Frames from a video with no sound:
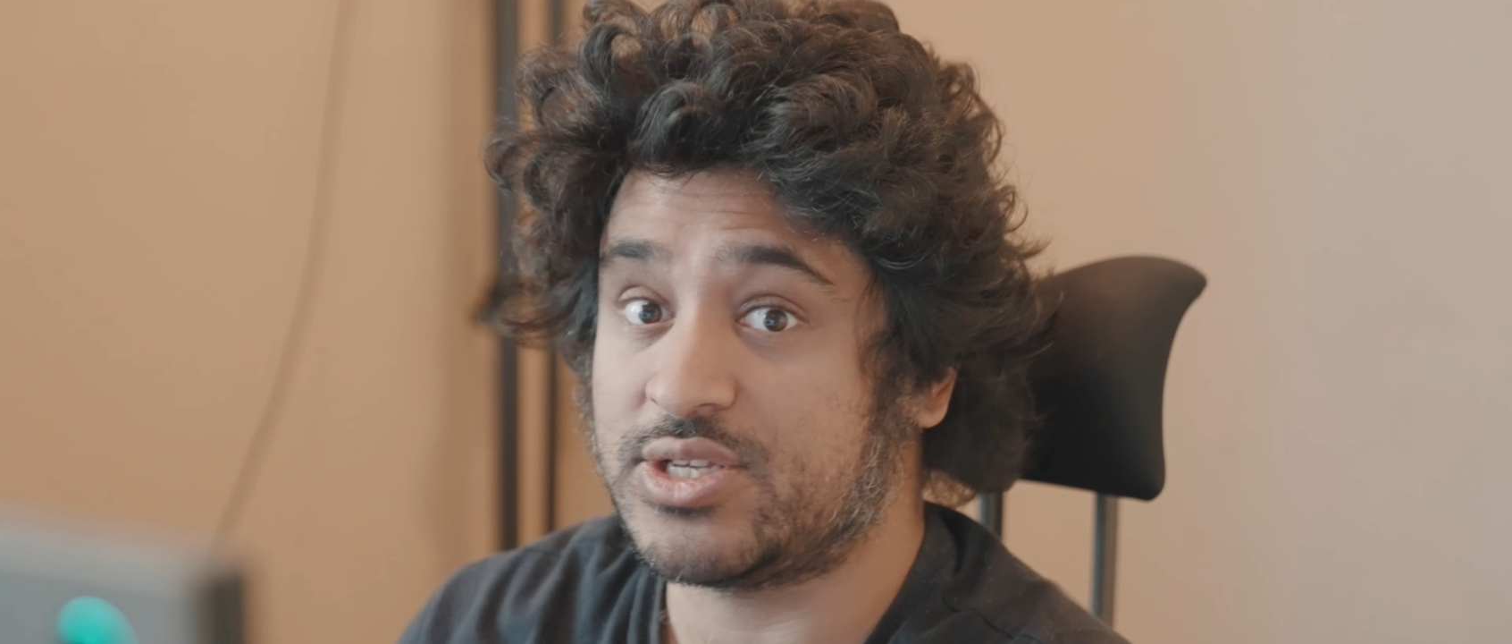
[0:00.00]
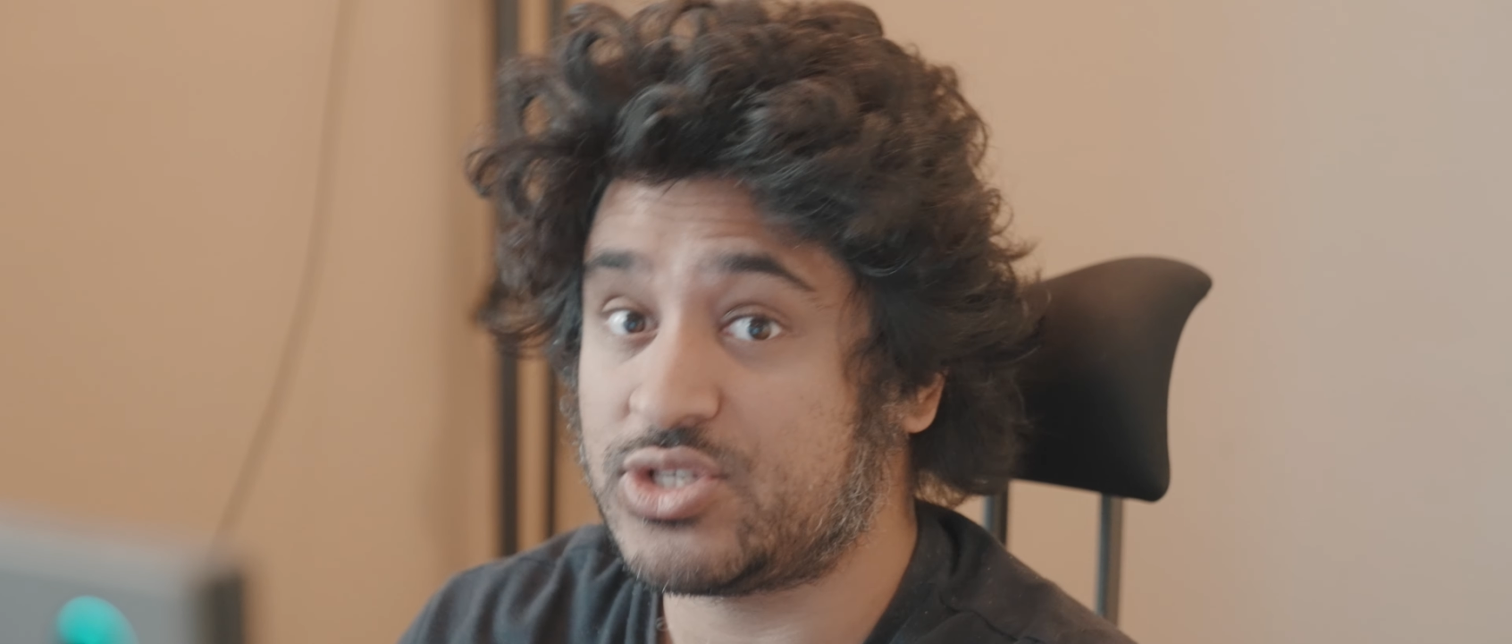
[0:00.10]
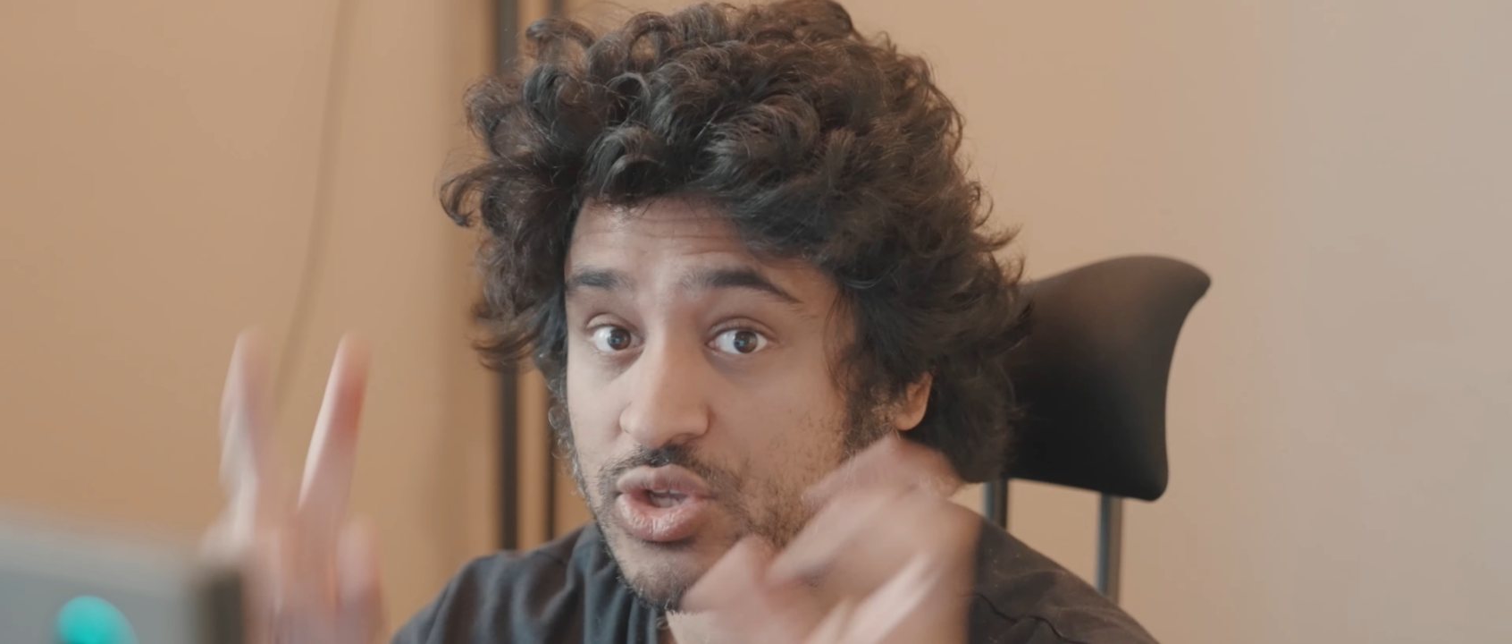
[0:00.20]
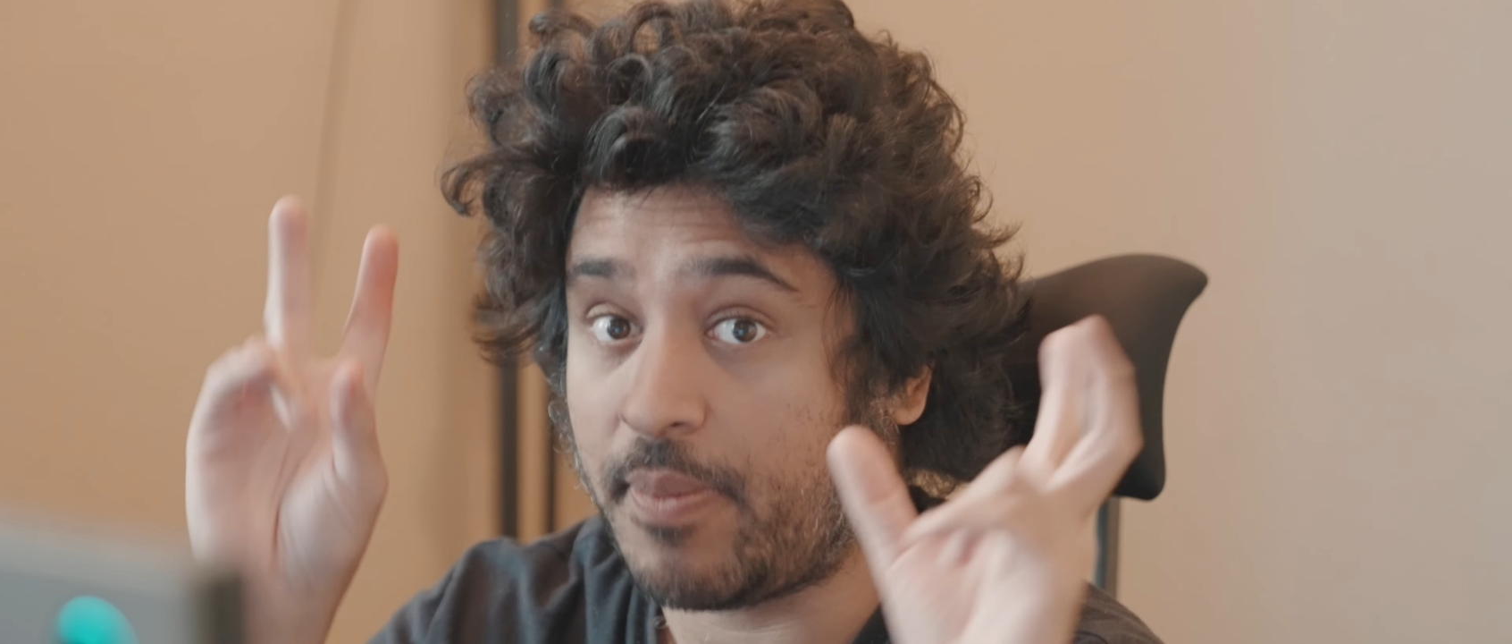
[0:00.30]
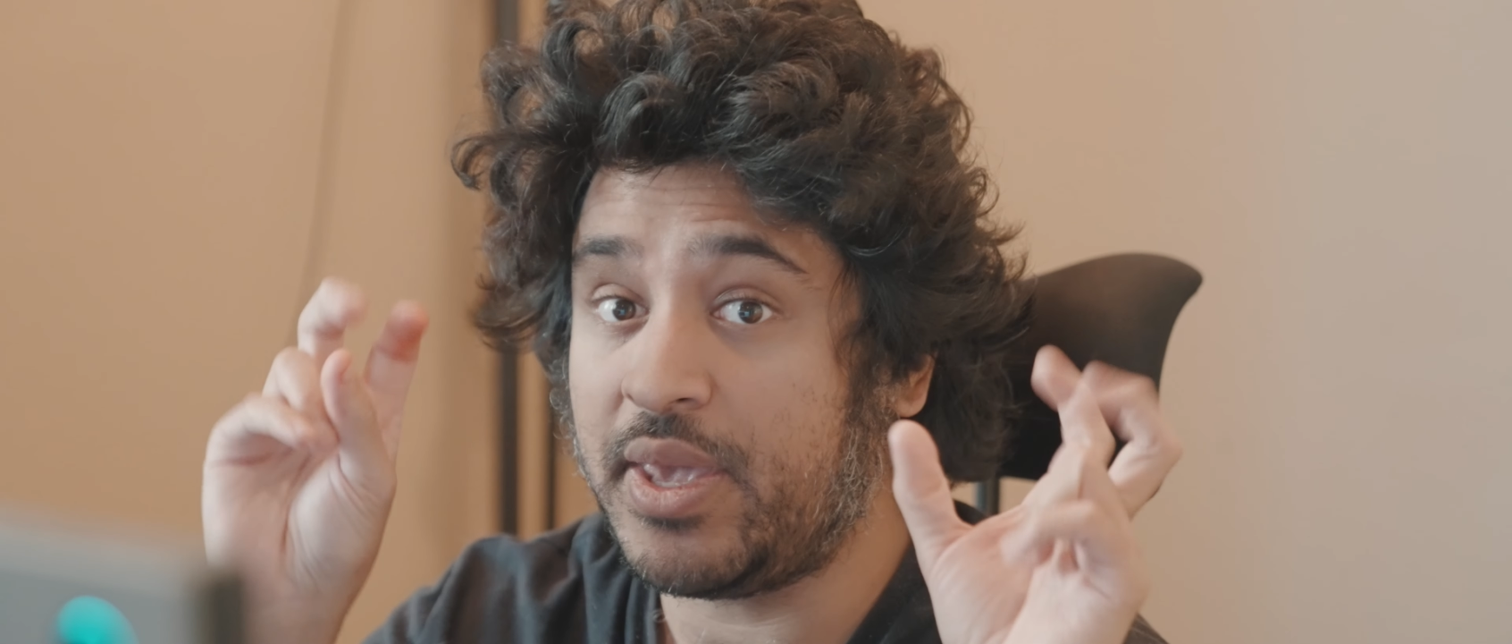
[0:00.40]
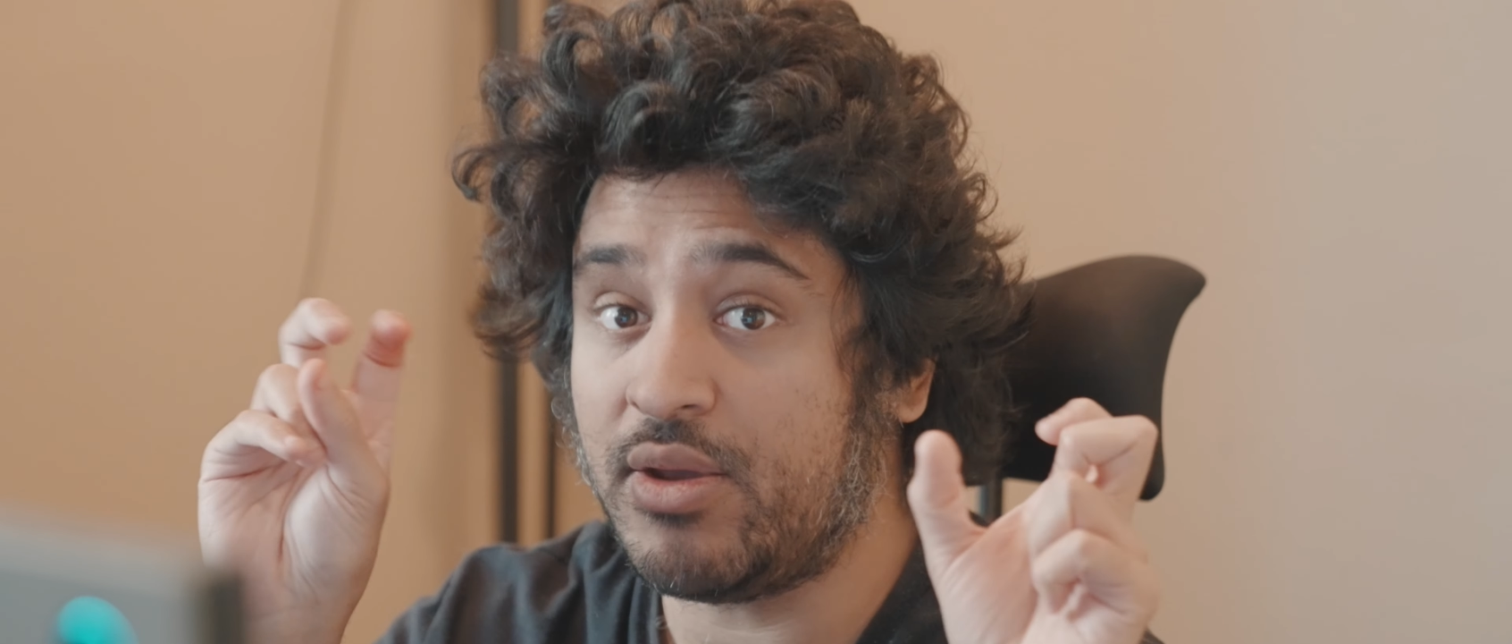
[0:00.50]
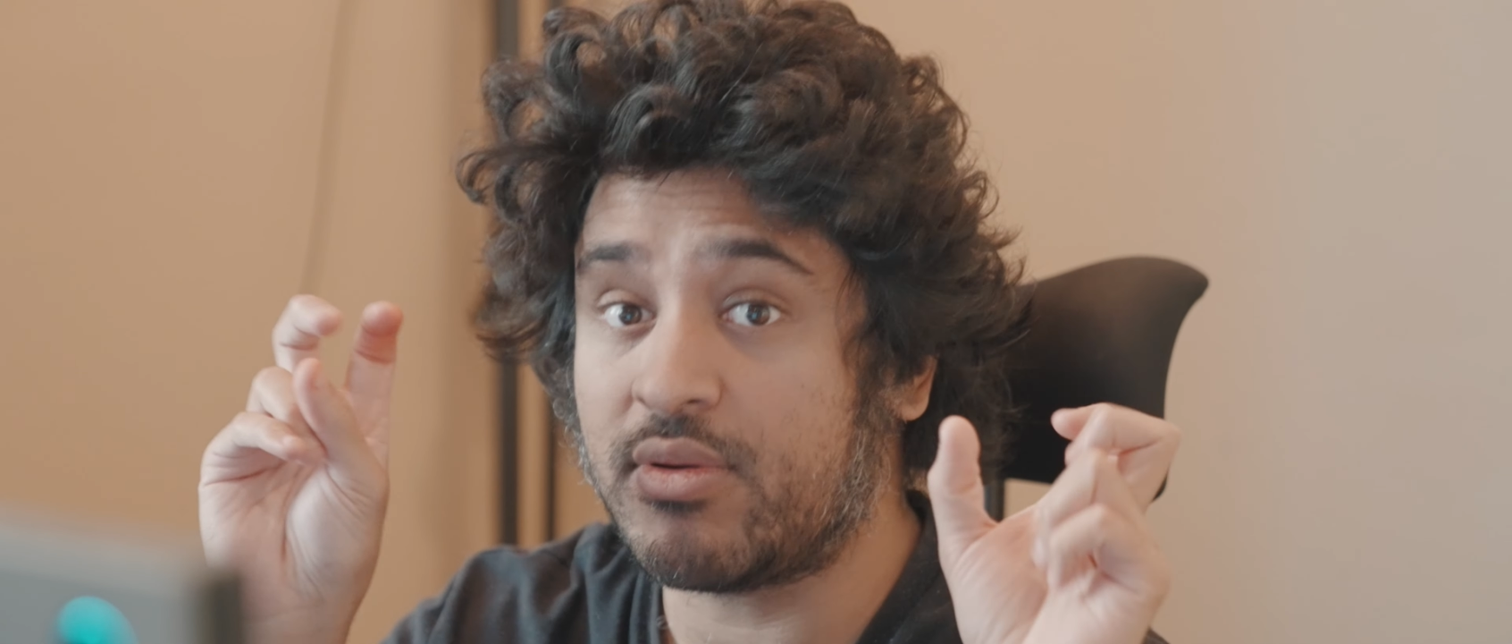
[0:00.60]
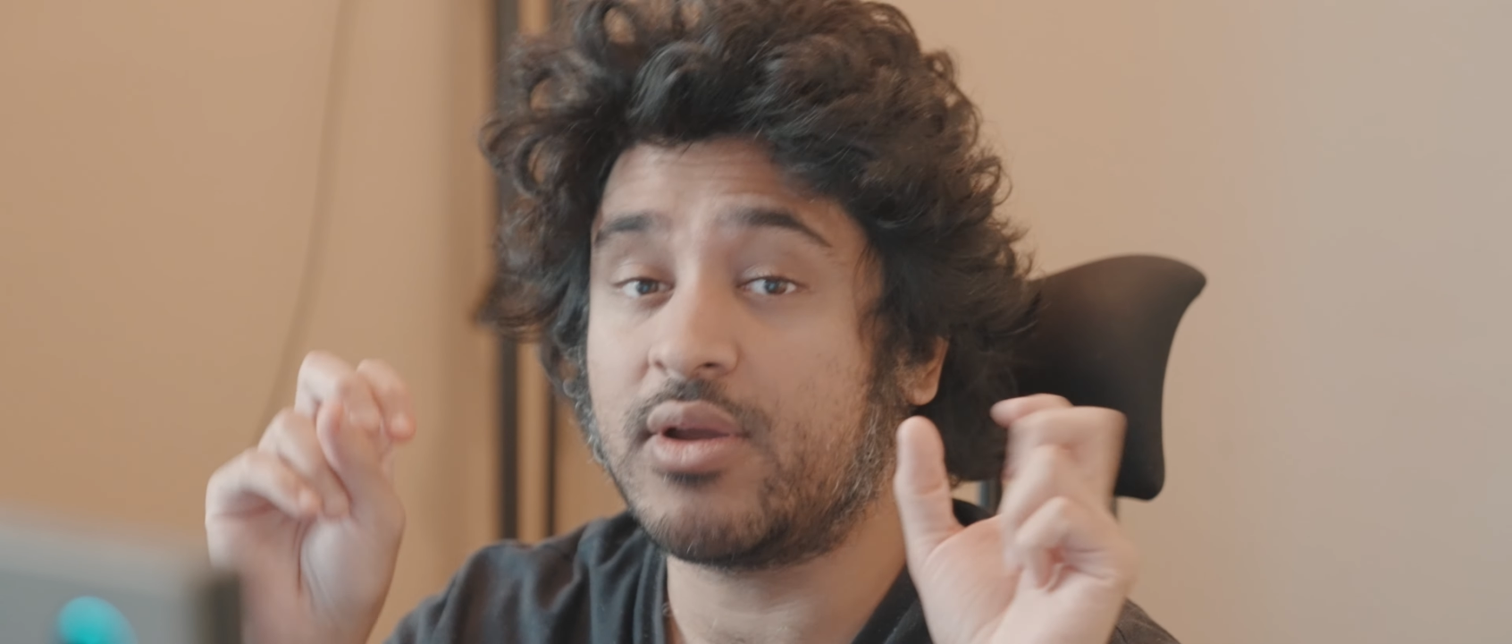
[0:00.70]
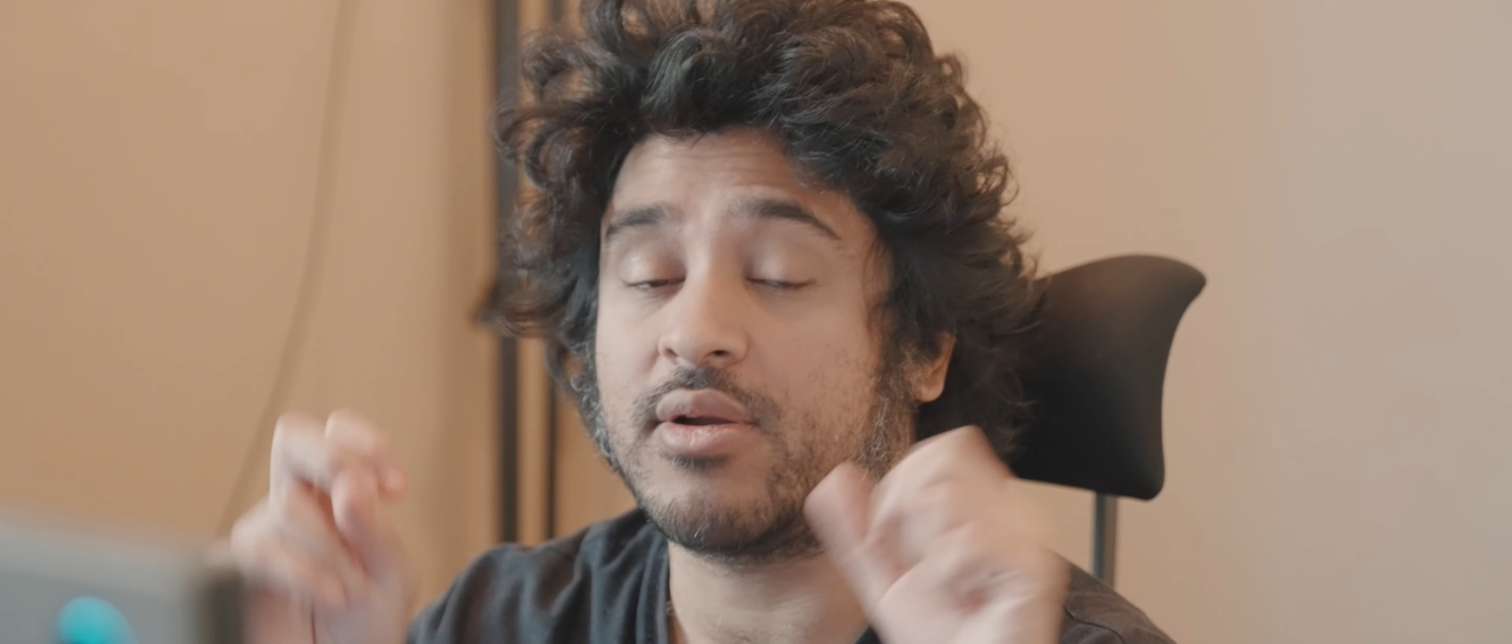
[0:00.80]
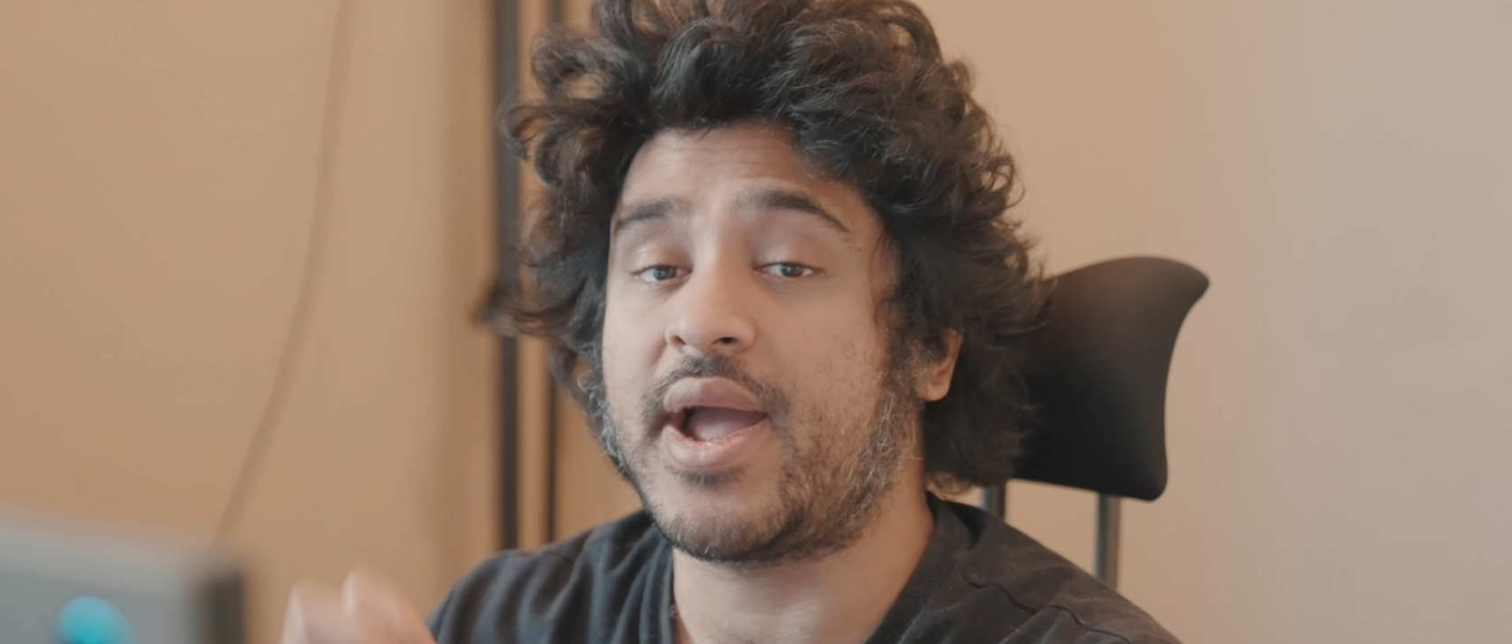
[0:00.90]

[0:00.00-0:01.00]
superior